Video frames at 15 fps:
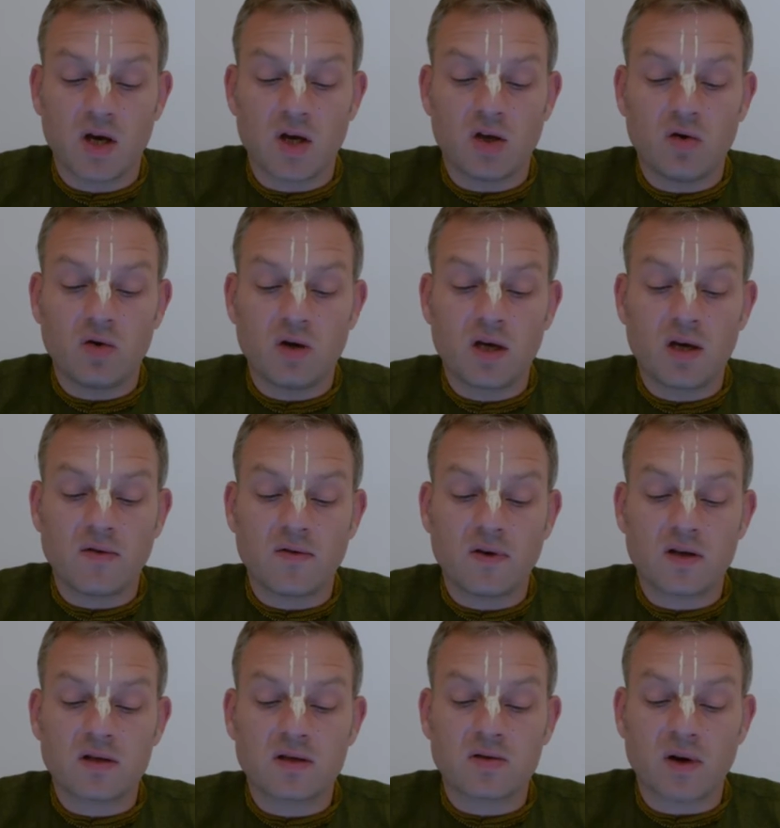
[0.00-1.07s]
You give
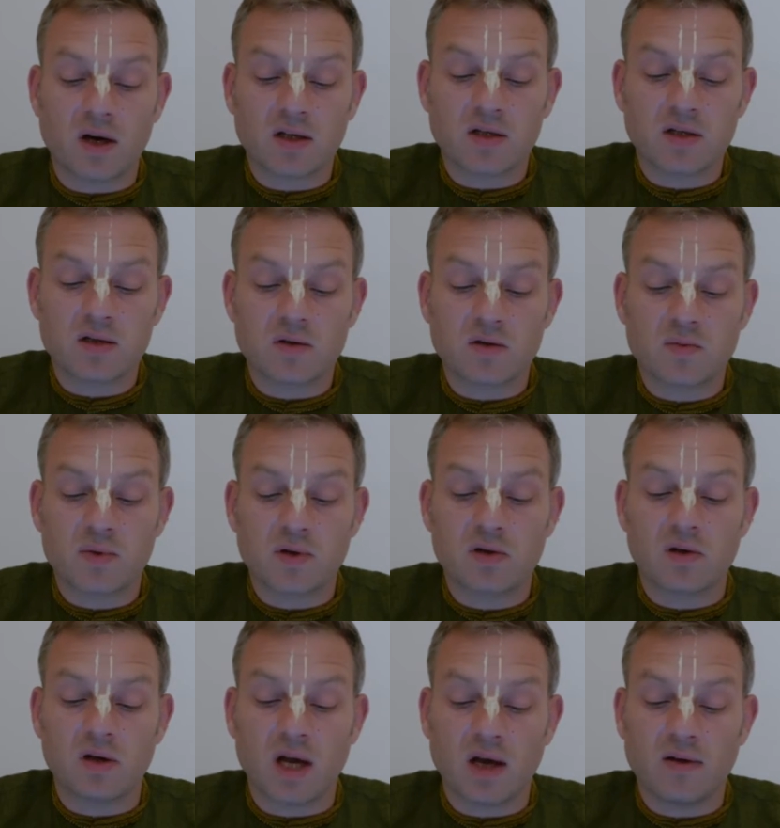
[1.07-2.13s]
instructions on spiritual
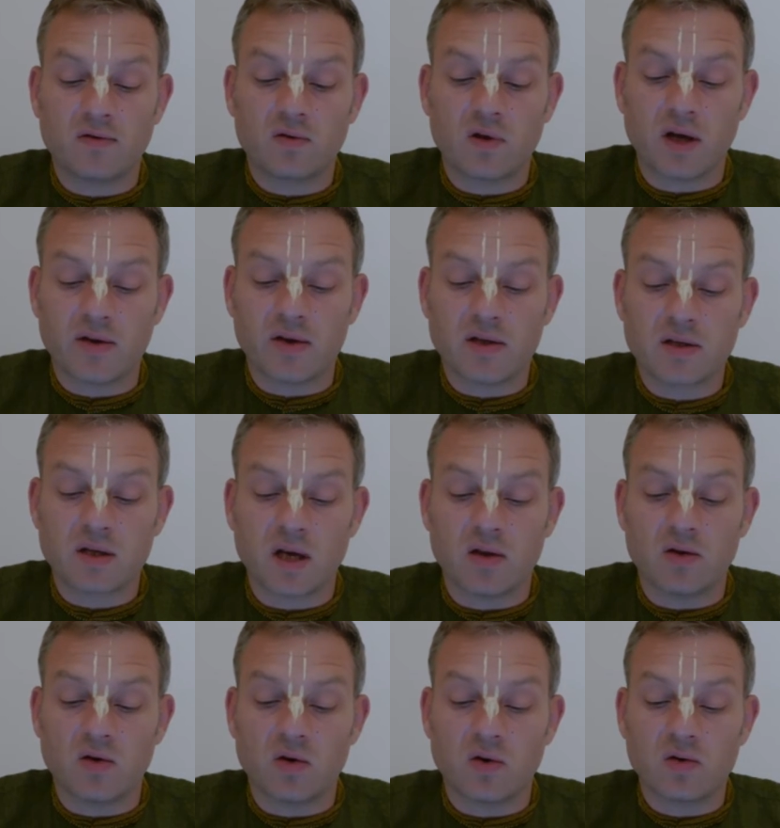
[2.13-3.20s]
life to others, and
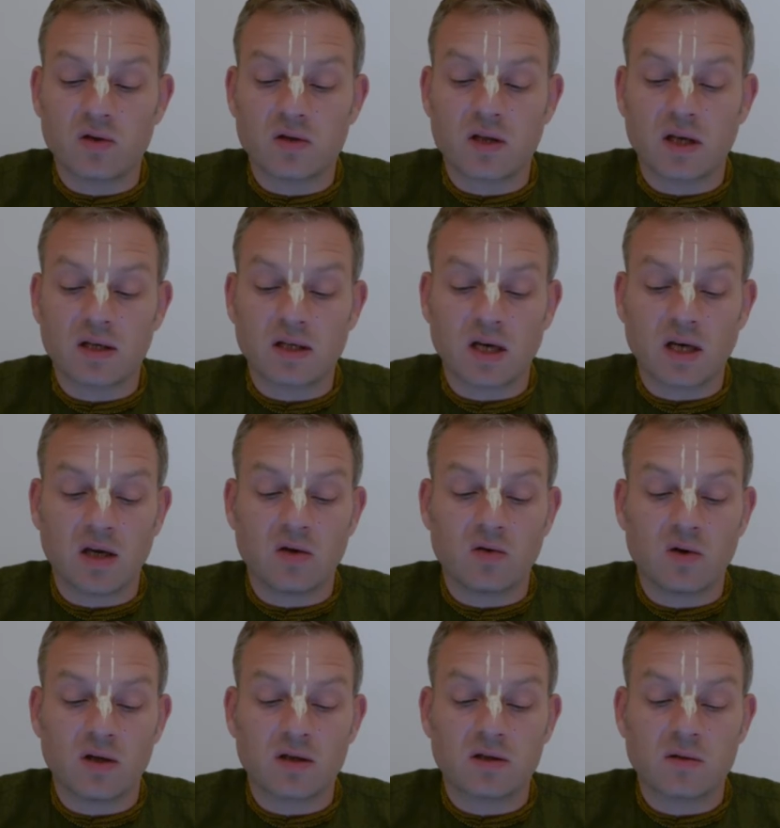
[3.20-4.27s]
those that take your
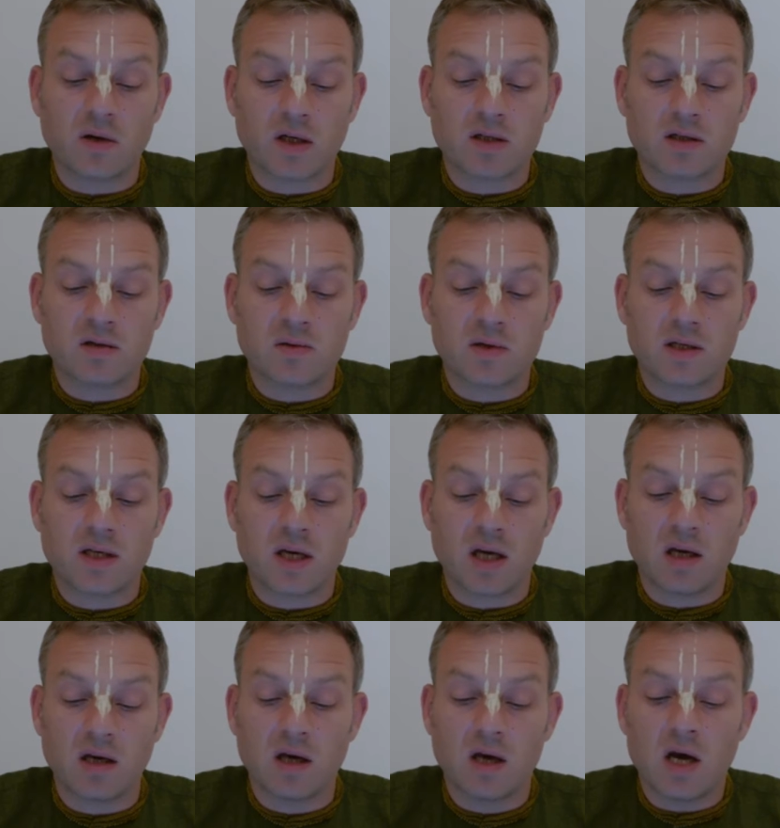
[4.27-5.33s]
instructions will say,
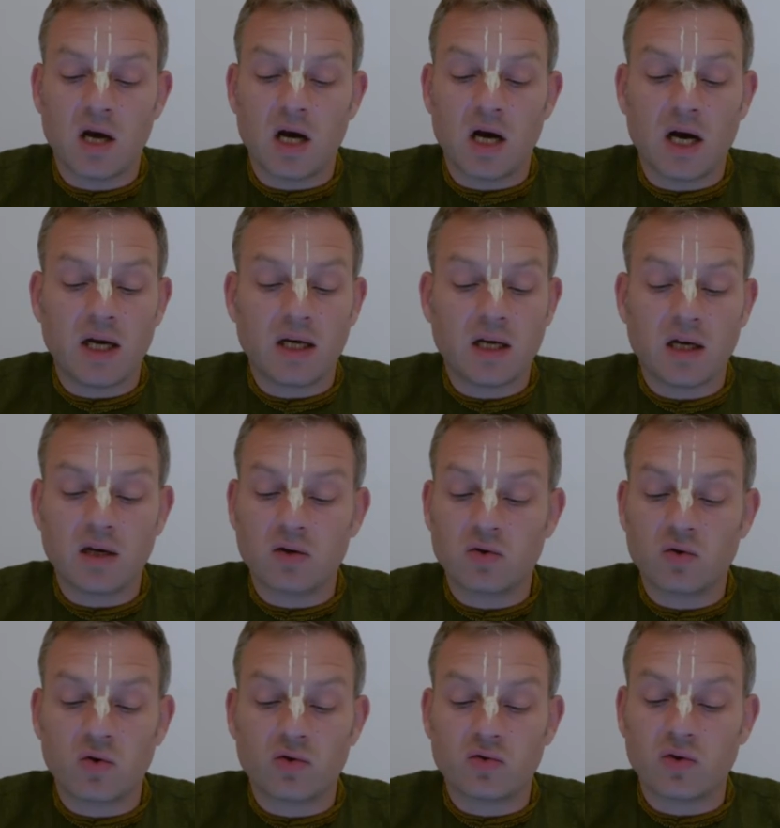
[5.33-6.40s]
I cannot
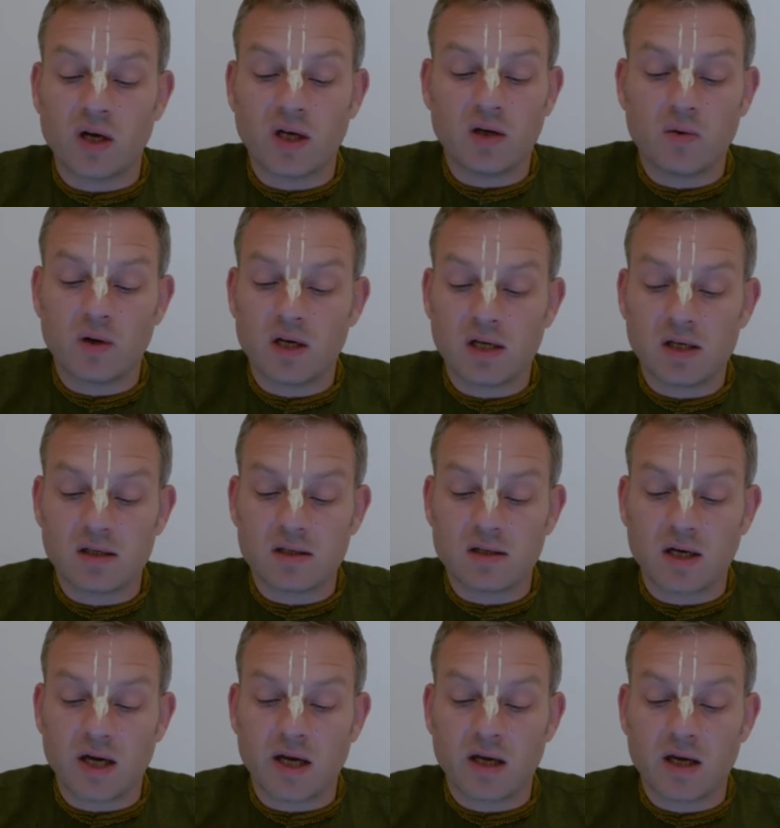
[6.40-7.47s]
go to anyone else.
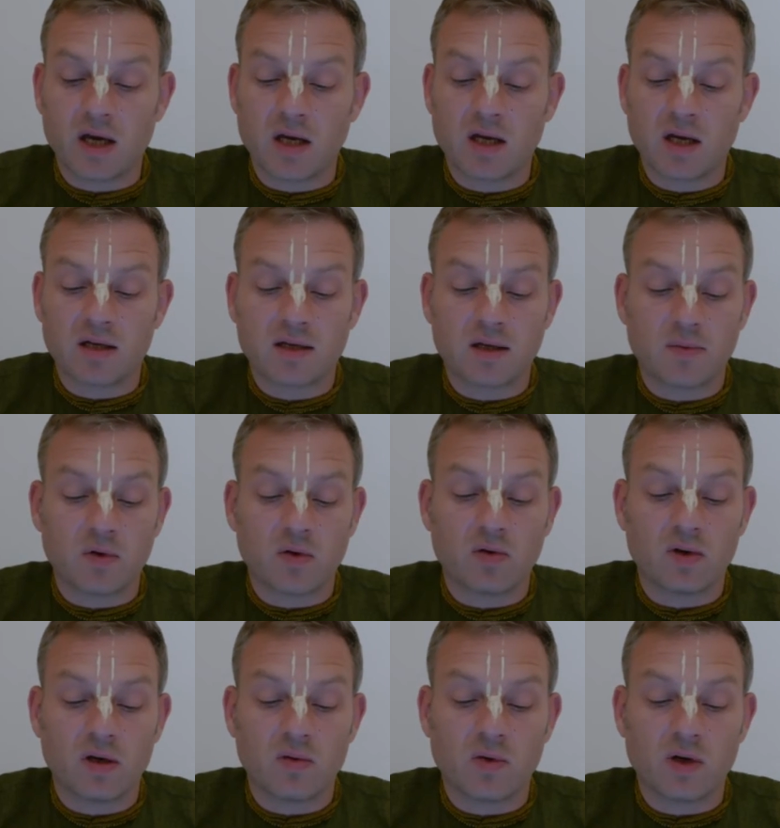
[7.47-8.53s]
I can accept
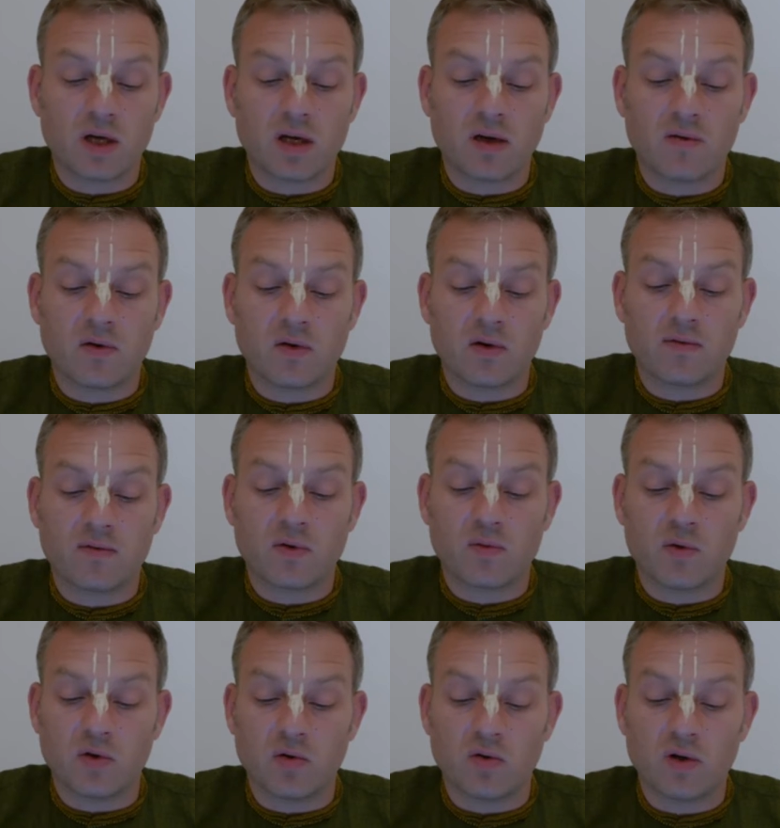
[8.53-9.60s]
only what I have heard from
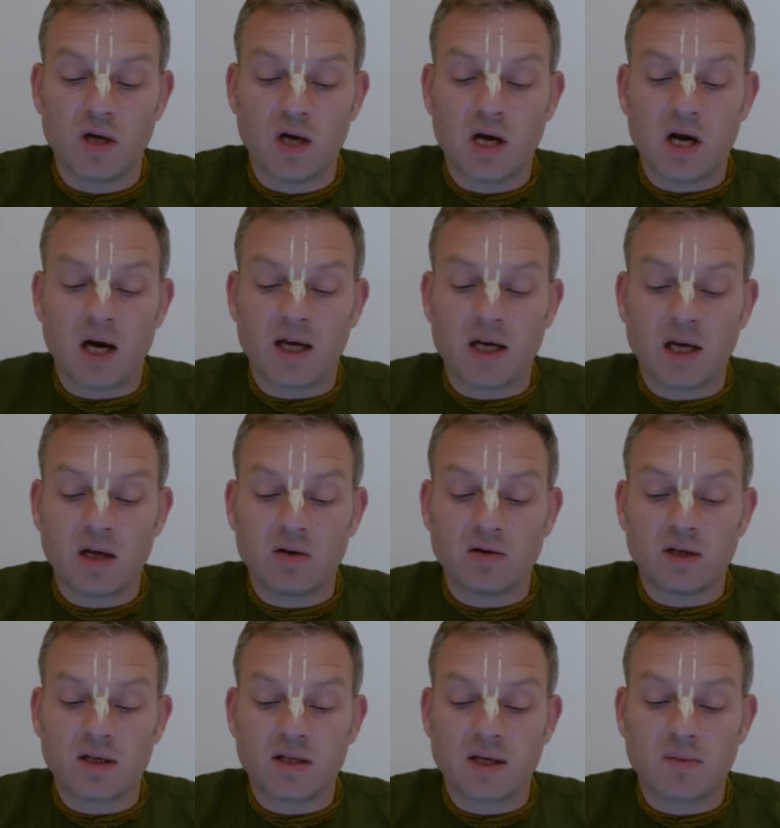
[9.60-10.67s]
you. I cannot
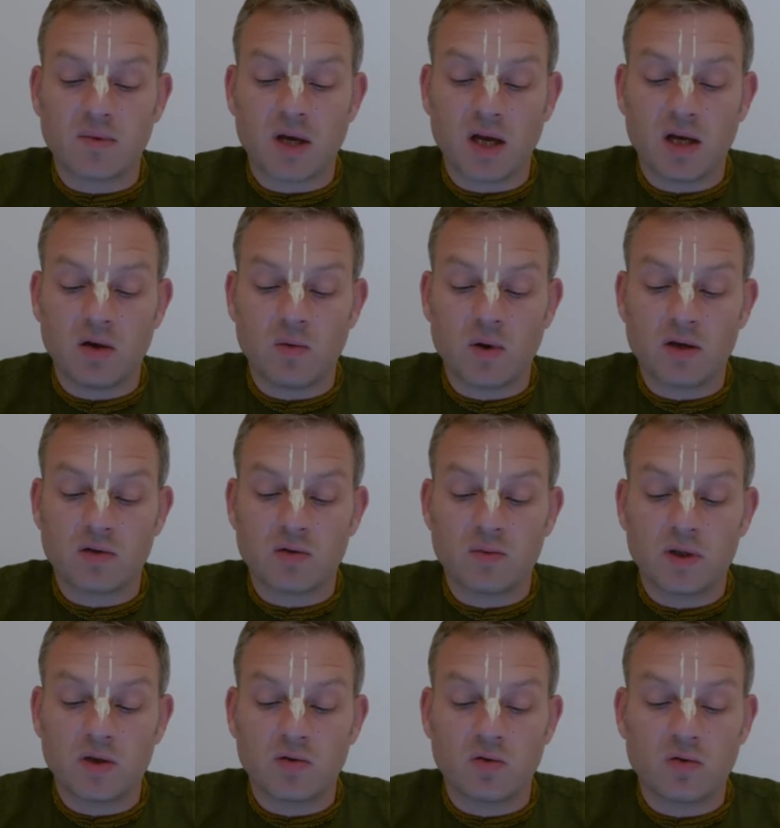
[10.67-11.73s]
accept anyone to be
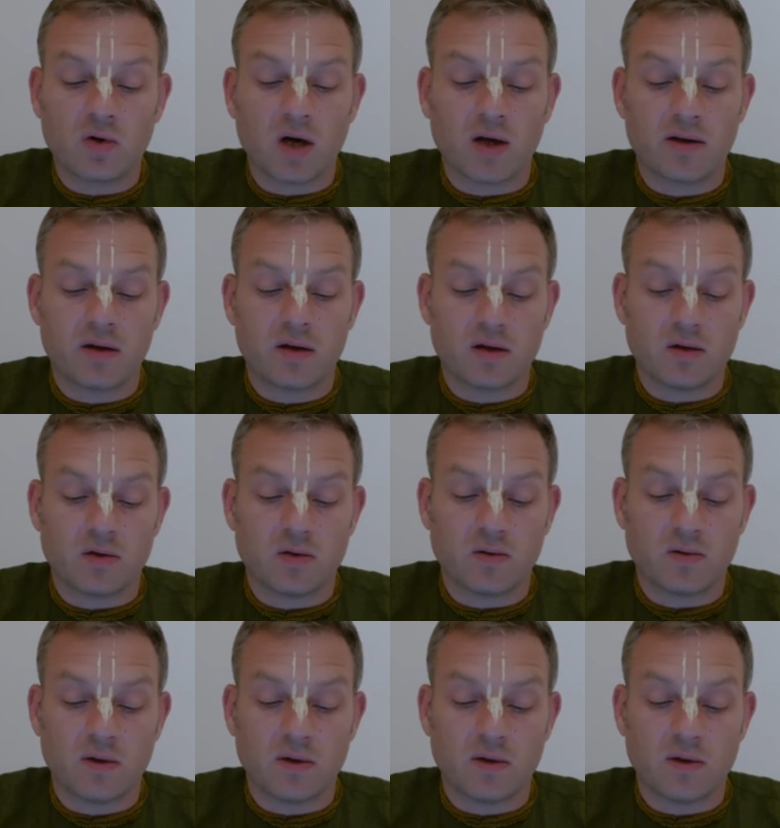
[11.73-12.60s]
Guru other than you.